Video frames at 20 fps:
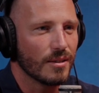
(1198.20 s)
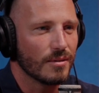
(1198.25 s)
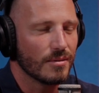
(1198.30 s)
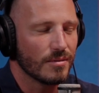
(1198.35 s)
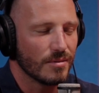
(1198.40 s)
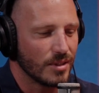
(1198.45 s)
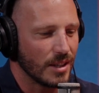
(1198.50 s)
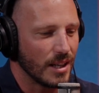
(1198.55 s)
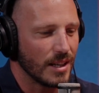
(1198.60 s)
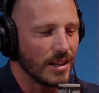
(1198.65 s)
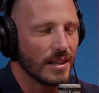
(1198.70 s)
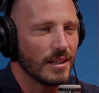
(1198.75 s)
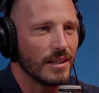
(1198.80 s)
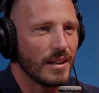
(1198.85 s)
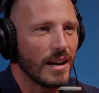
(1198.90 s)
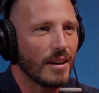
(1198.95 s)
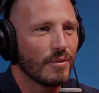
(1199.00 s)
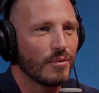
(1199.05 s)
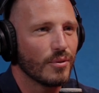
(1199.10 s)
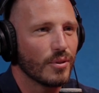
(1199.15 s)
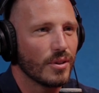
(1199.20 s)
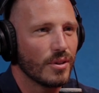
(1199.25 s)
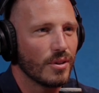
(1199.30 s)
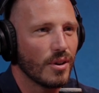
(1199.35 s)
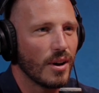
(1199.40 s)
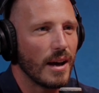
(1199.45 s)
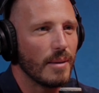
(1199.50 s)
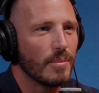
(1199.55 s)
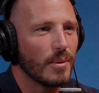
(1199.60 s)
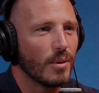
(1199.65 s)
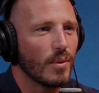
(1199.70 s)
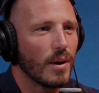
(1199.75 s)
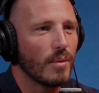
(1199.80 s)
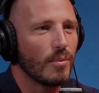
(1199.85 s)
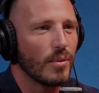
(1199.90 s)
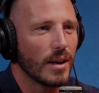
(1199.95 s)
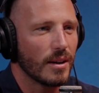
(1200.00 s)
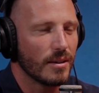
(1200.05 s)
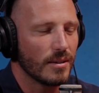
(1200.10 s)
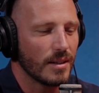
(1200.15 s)
settling down for the night. But
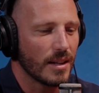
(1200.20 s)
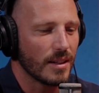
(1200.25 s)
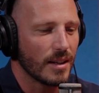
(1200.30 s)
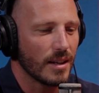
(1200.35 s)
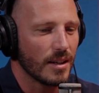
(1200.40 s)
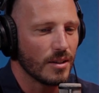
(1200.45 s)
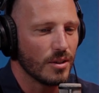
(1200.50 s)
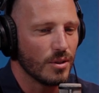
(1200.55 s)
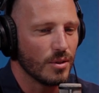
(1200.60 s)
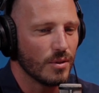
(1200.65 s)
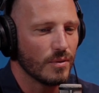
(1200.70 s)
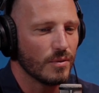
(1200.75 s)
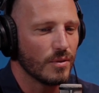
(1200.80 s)
one way or another, you've